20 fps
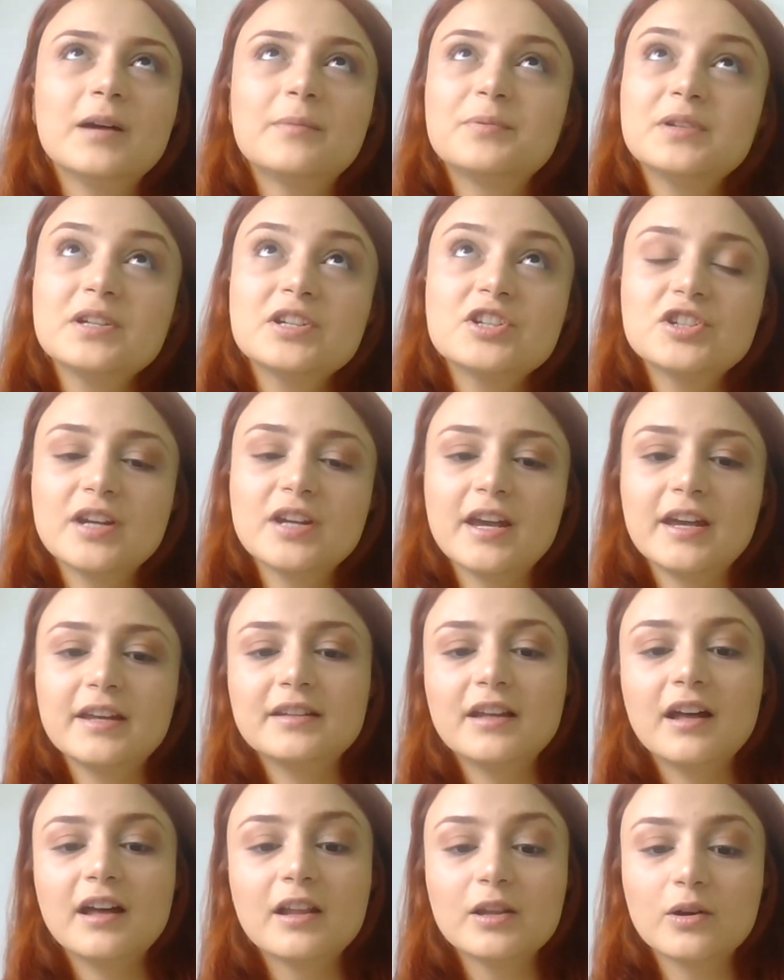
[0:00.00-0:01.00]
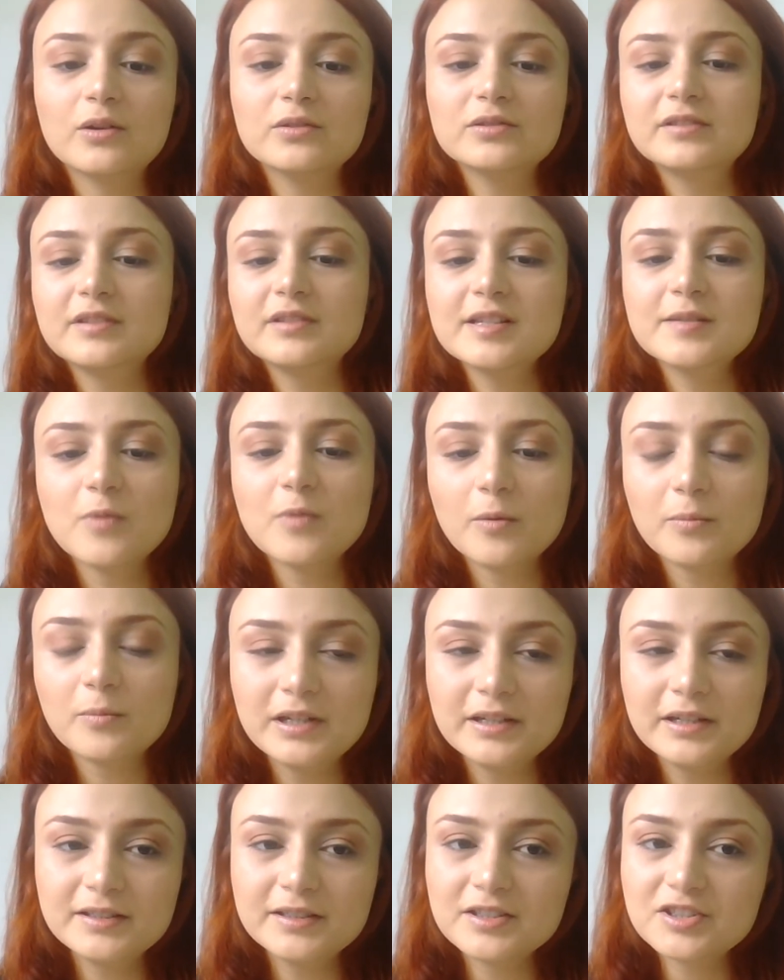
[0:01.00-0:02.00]
appreciate a lot these
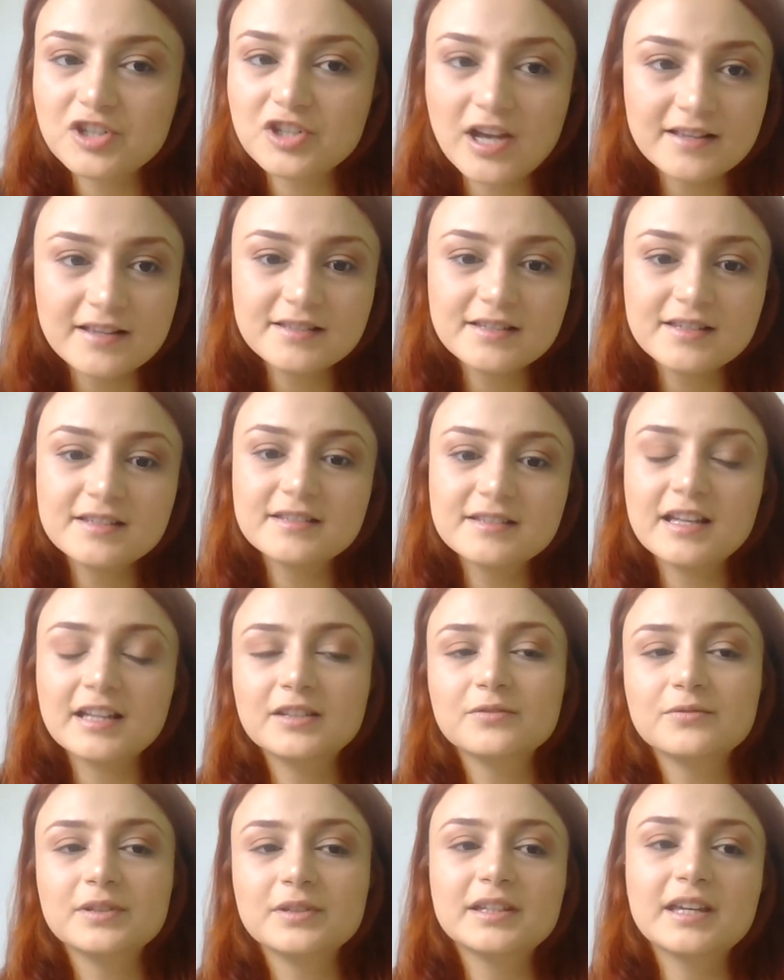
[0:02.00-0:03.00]
mobility chances that